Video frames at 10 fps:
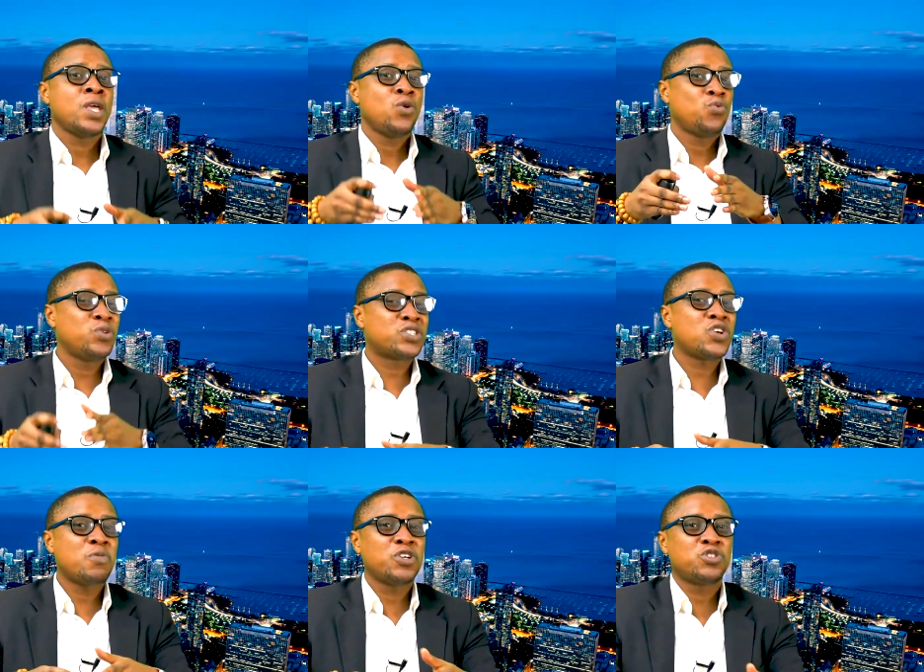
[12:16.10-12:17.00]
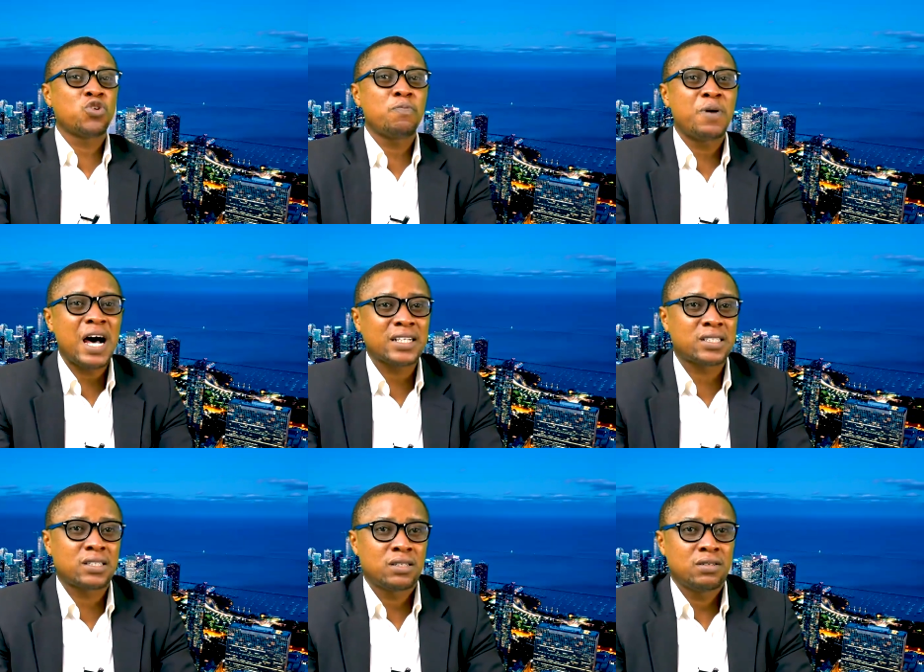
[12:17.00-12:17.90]
Wisdom on its own part
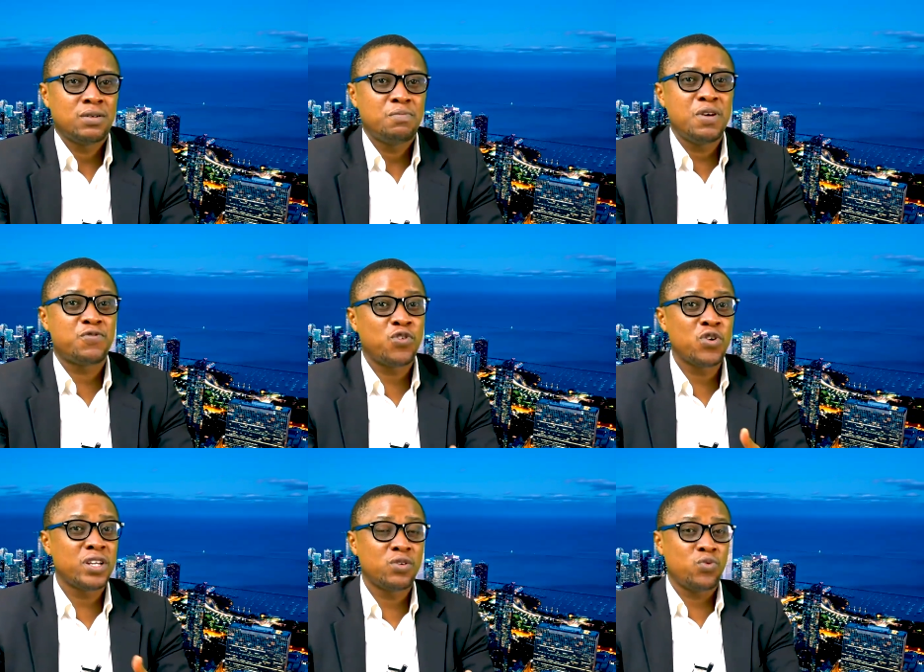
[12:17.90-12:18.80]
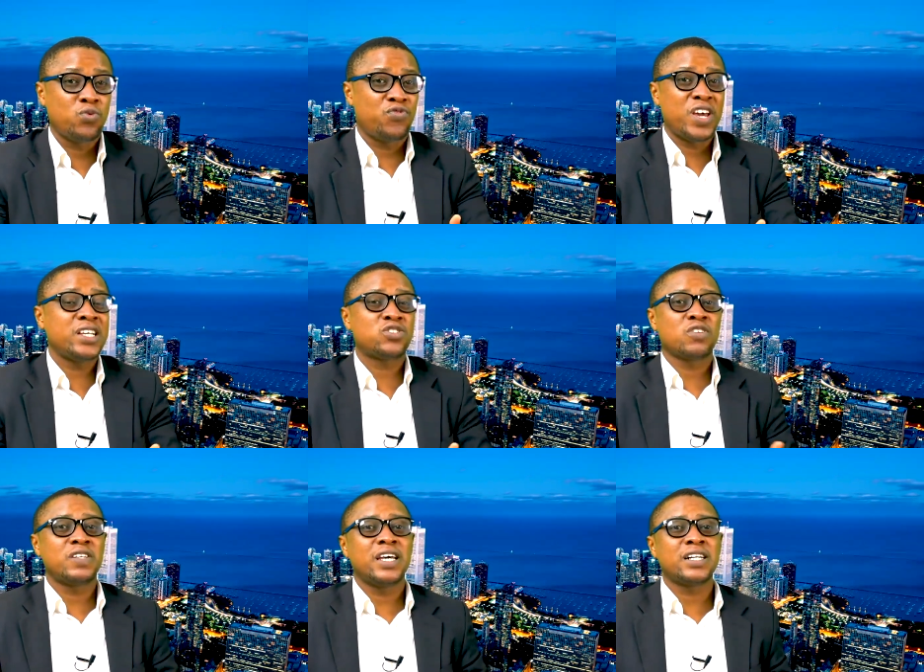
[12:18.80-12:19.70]
may flow in the veins
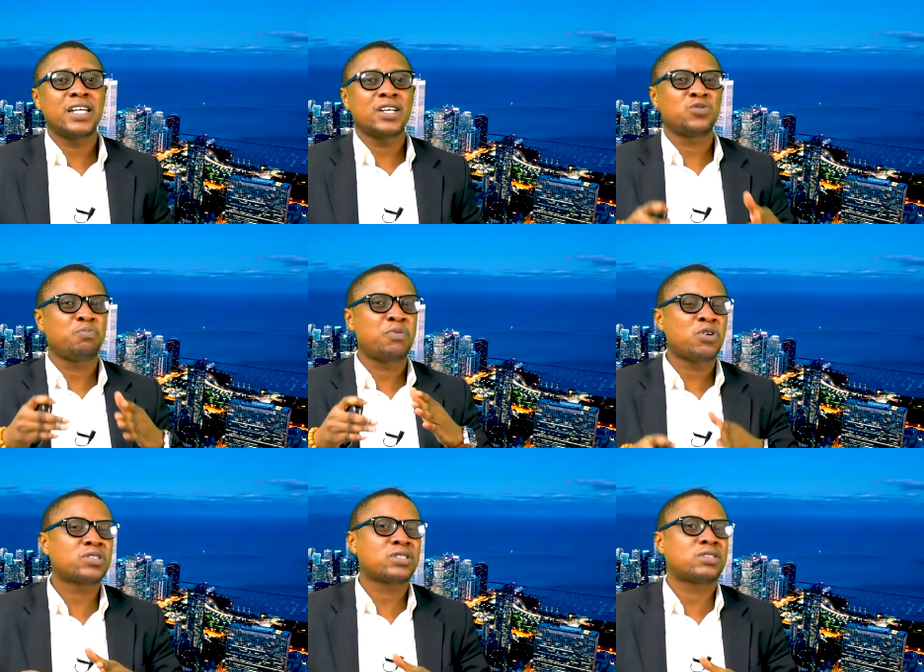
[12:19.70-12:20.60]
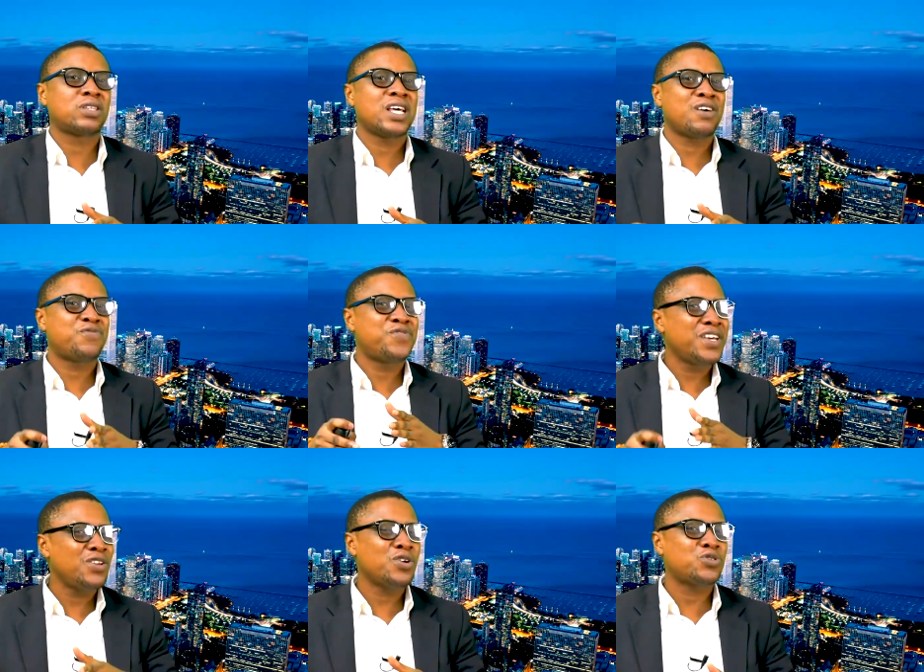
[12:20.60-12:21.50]
of the elders, but their
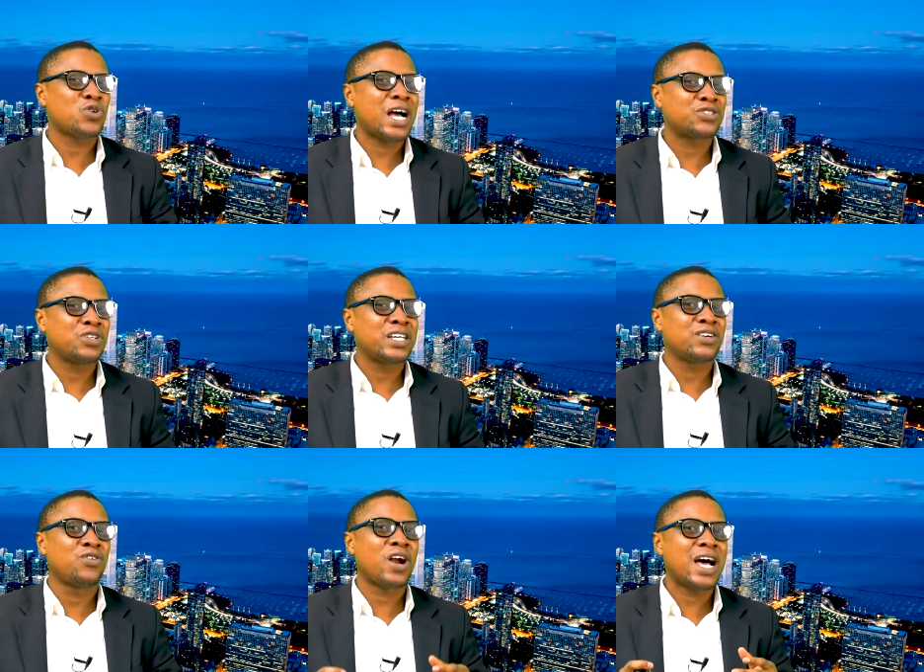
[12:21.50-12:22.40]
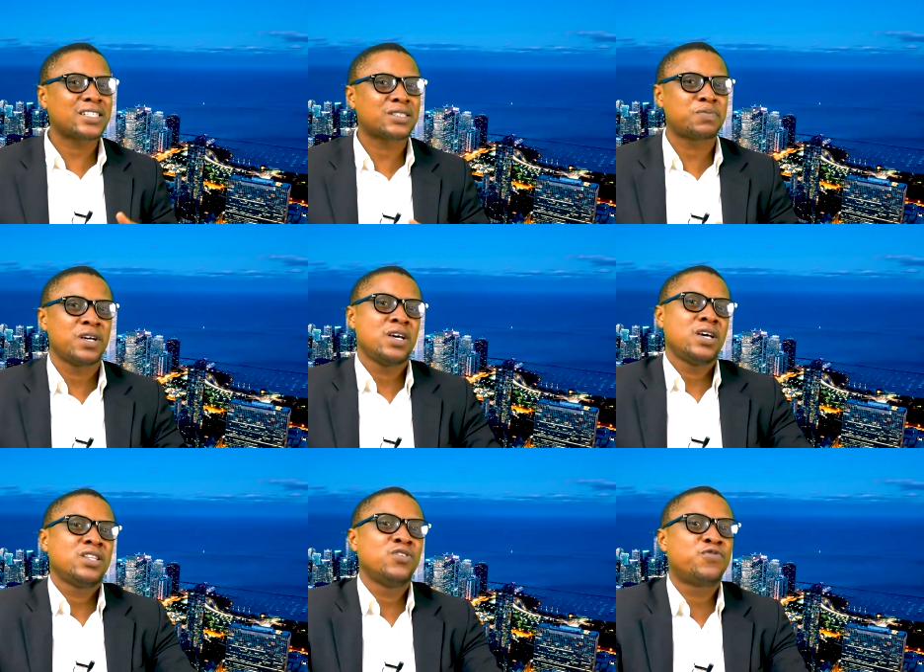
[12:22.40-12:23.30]
failure to actually grasp
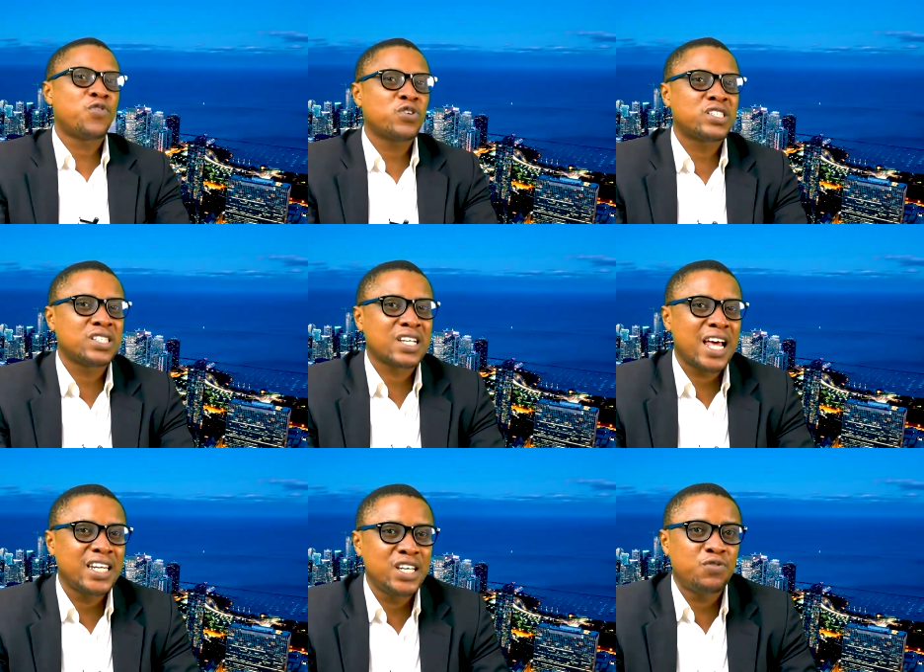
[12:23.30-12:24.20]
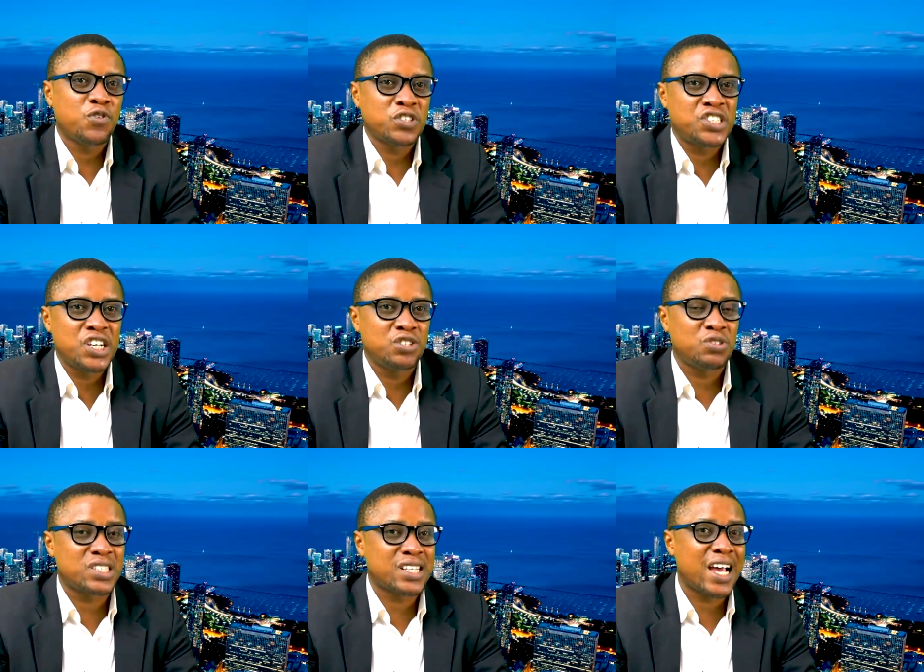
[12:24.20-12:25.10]
the forces and need for change
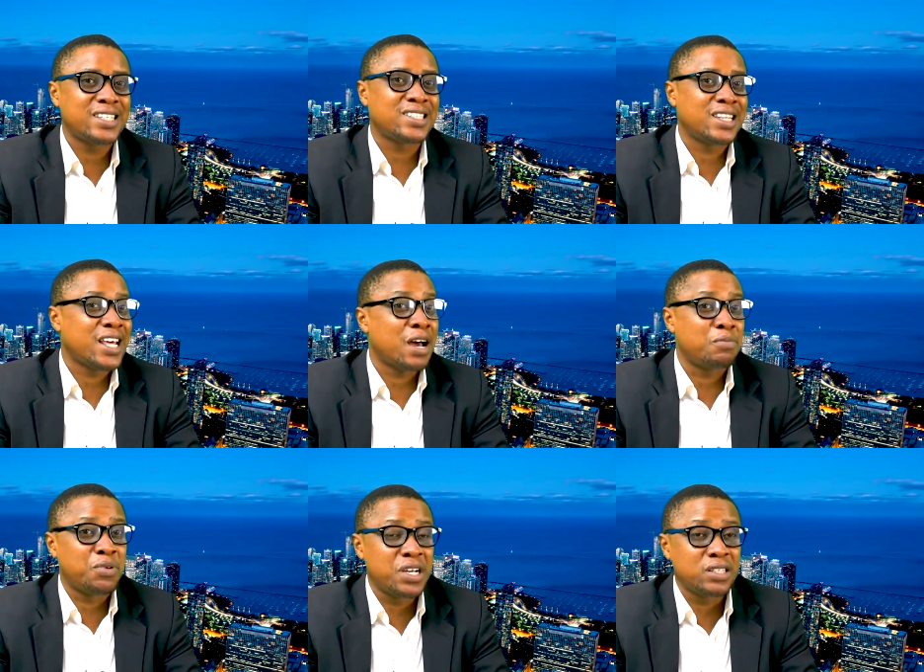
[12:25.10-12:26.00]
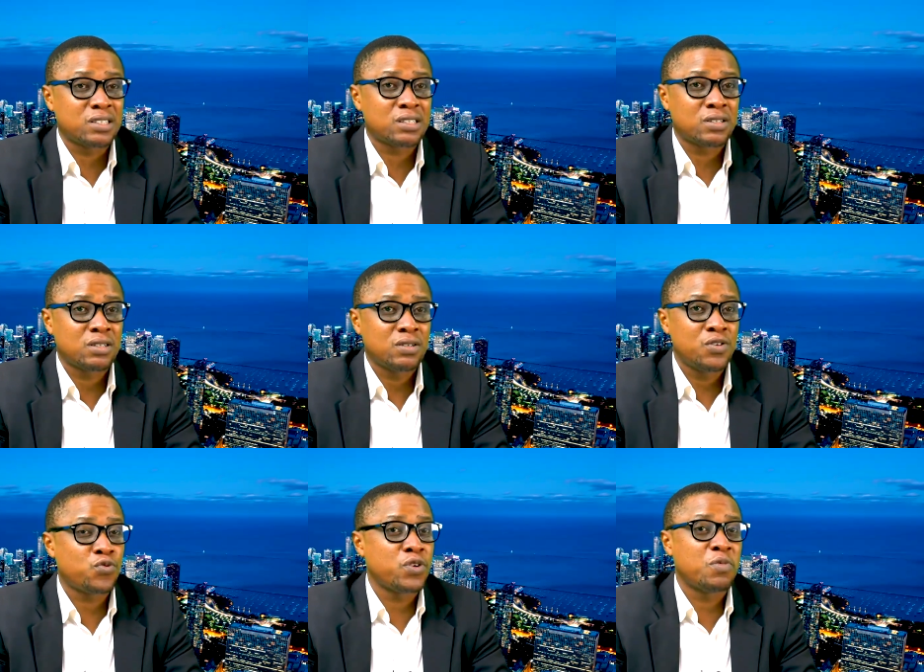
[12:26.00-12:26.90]
resides in their brains.
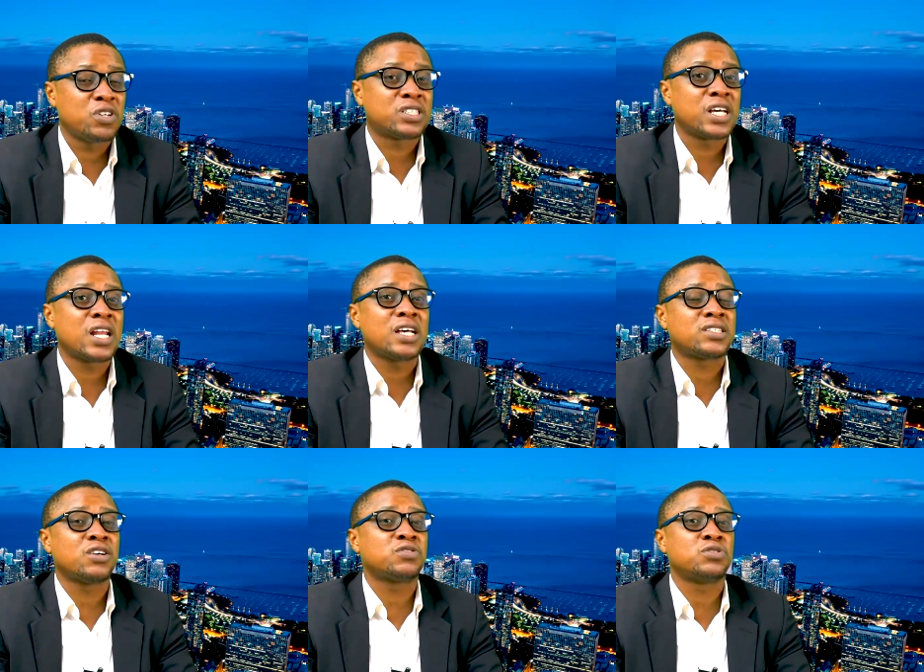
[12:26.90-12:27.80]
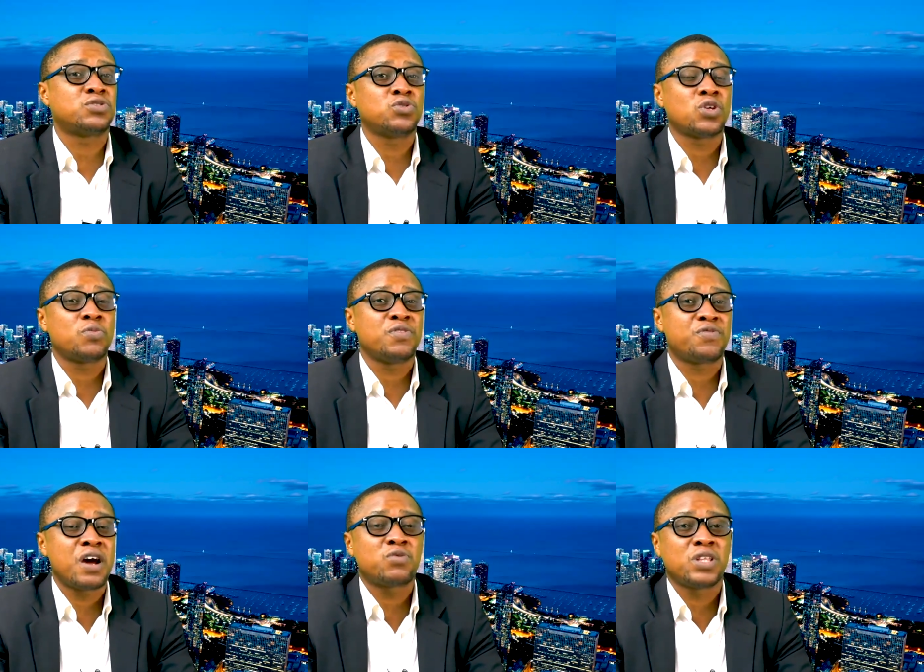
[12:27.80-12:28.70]
If we must tell ourselves the truth or be
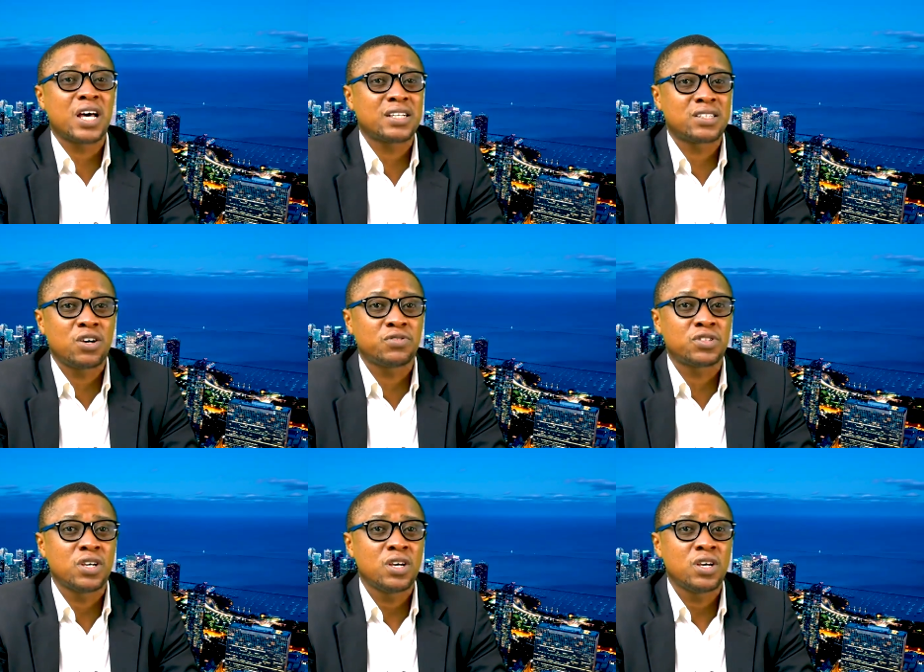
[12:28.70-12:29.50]
frank with ourselves,